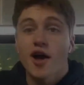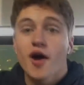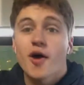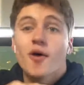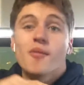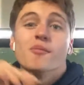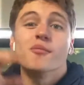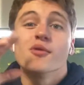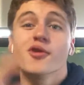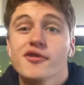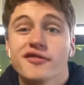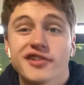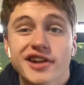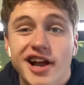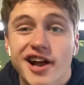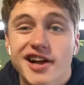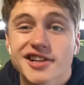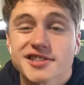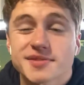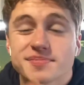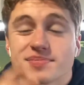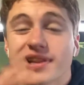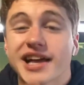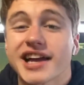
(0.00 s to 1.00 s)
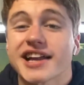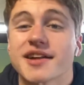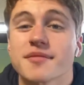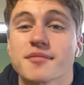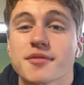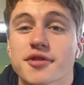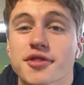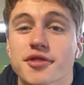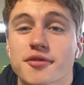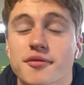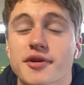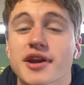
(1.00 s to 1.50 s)
Moving on to plant
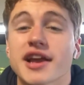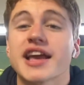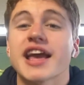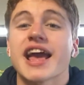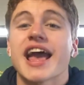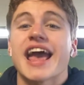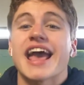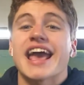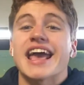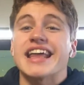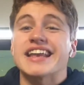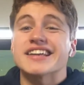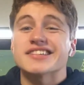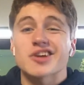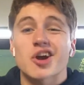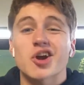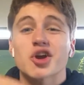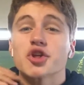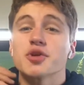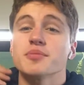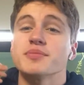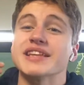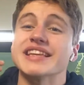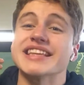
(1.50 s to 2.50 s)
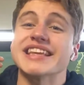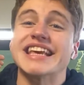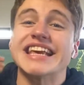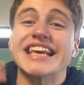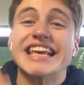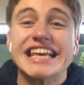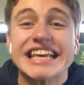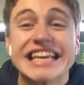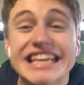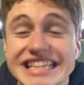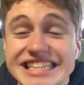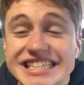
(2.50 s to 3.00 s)
number 3, it is arguably the
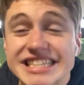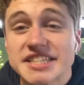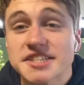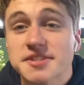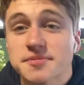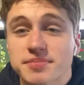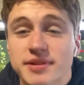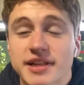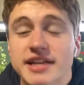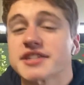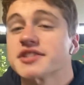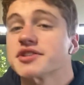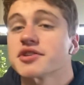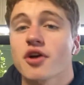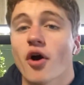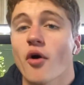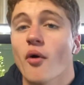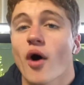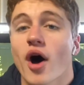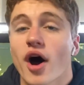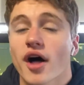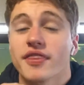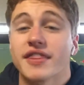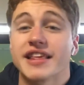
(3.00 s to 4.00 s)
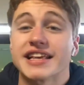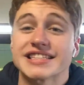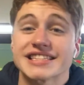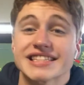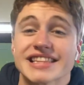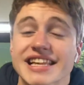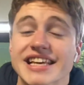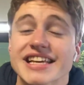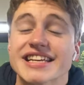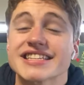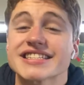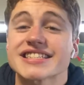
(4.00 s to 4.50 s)
easiest plant to grow on this
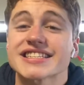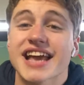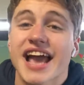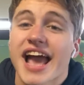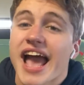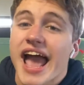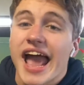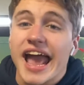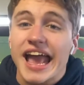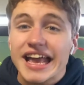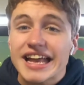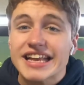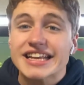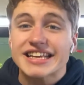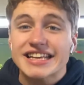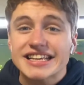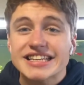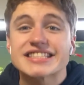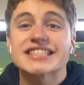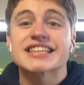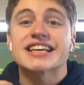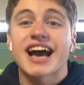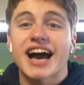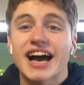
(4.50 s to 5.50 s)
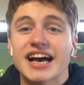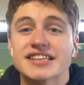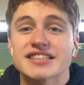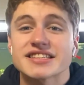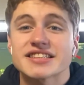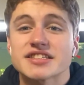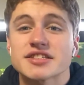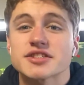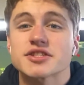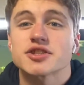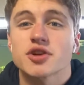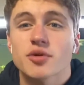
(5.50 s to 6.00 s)
list and is
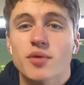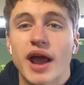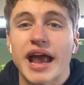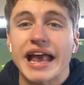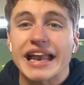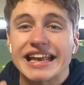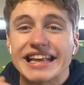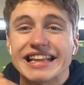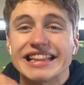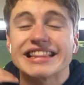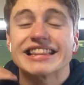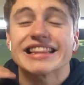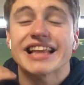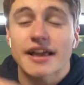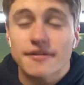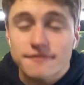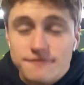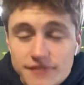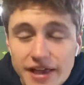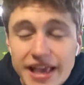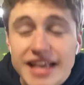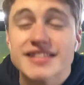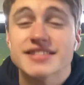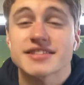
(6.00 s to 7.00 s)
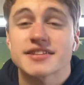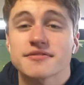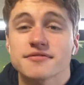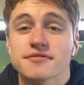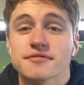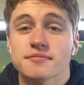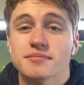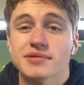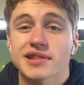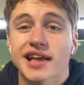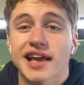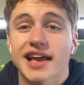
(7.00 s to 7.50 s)
cousins to an
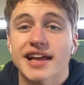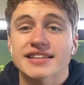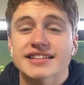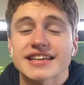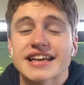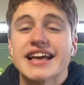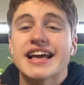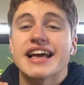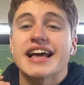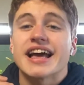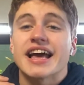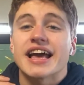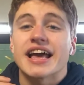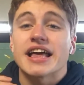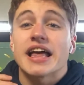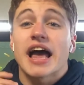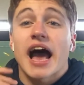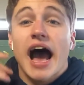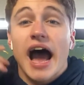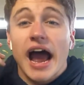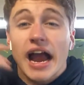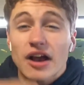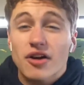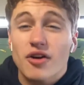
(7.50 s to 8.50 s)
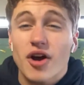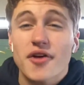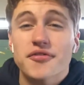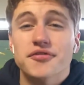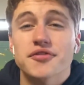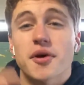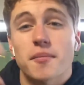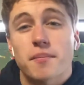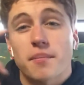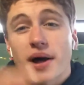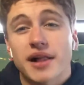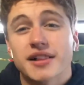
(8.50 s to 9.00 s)
invasive plant,
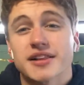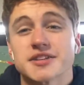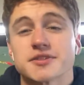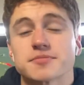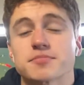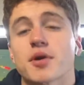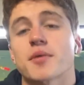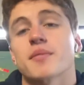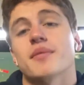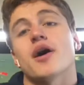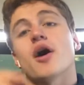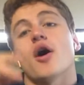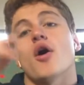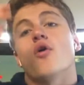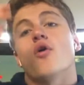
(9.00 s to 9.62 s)
Hygrophila Polysperma